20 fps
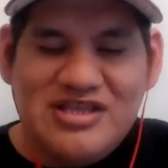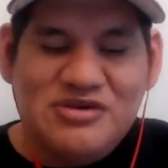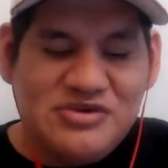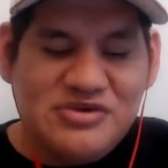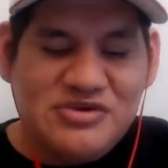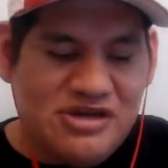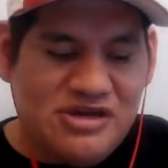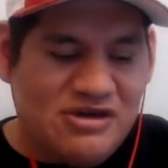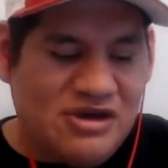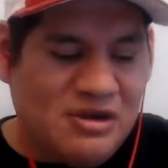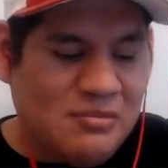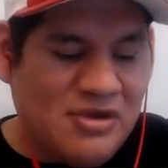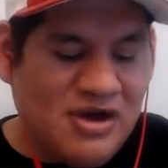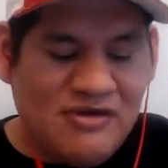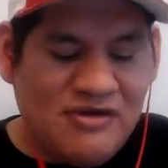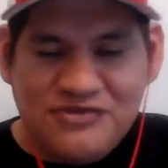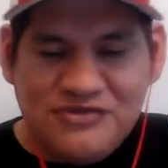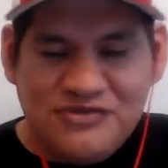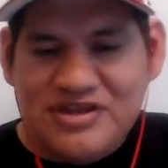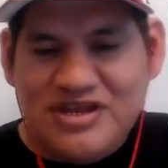there we go. I'm all
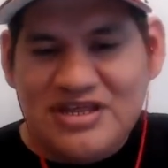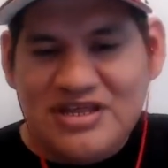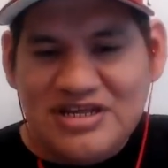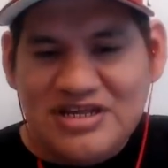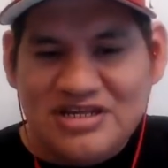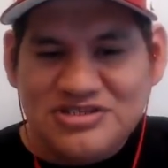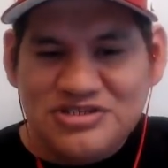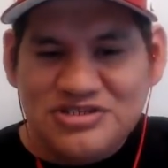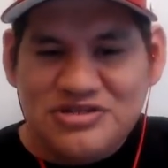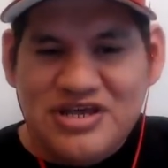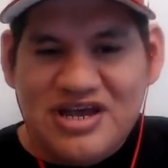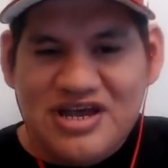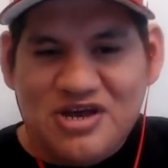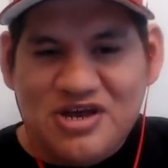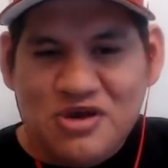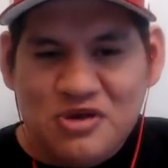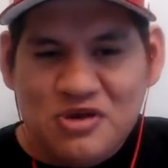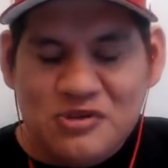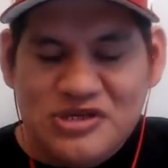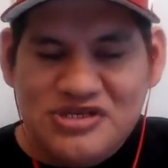for that. I'll do that
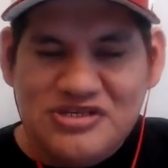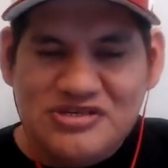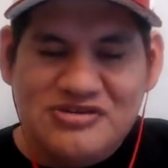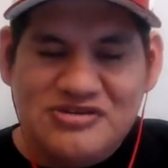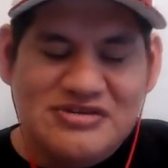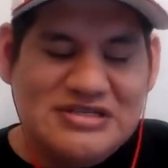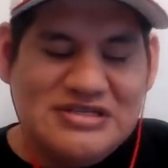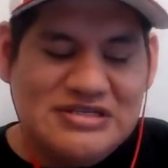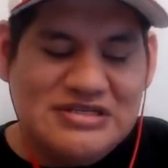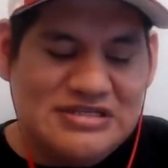goal with you.